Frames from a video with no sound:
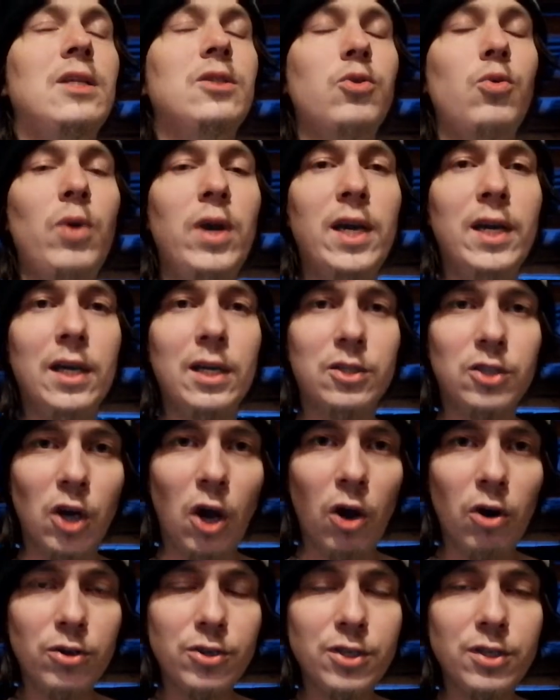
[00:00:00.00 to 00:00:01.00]
twin
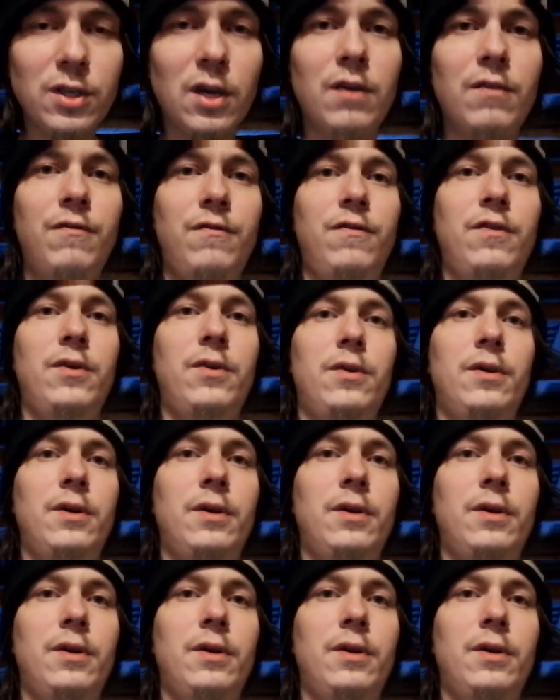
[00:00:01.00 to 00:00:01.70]
guitar stuff